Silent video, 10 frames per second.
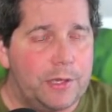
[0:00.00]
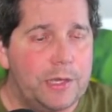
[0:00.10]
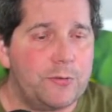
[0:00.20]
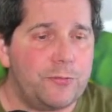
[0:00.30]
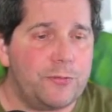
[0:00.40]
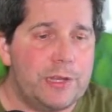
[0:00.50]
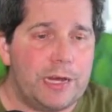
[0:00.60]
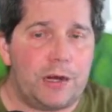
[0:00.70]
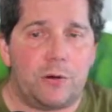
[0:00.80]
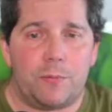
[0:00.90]
If
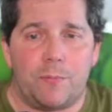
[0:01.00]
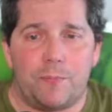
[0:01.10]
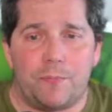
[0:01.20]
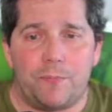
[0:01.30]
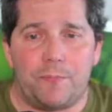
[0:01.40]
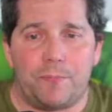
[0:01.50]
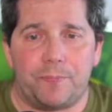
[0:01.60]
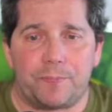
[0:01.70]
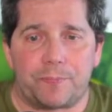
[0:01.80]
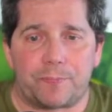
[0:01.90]
now
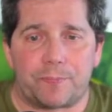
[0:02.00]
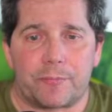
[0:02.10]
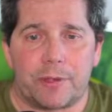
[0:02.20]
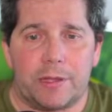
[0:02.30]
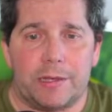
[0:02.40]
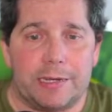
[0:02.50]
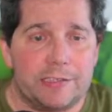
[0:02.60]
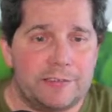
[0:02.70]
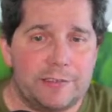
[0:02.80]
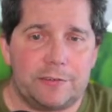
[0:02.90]
knight
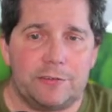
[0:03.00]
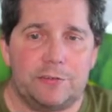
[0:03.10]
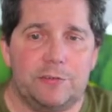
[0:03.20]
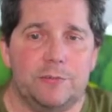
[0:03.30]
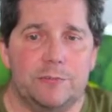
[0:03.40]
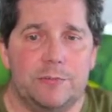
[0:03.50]
e6,